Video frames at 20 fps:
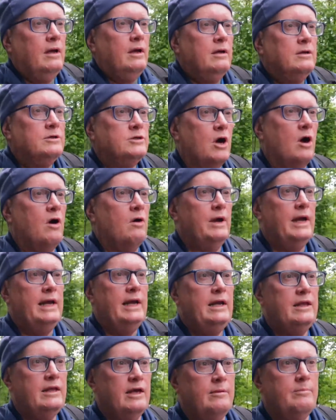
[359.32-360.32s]
So
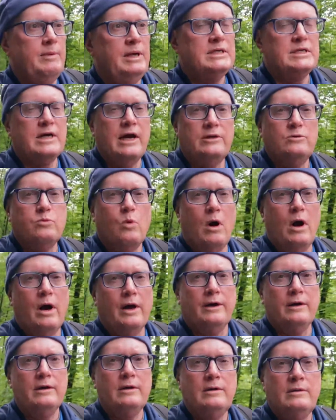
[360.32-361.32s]
anything besides
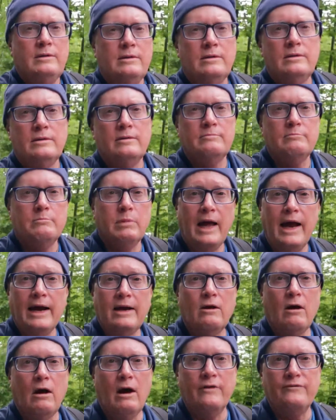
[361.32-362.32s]
water, black
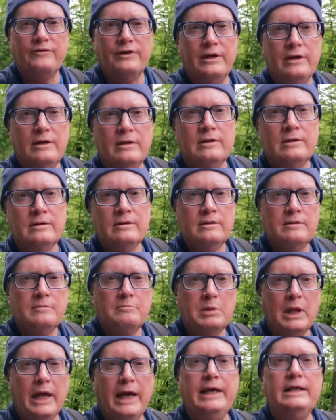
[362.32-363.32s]
coffee,
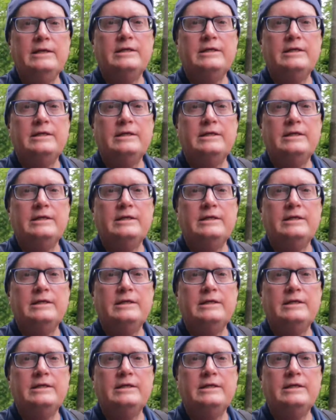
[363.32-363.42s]
plain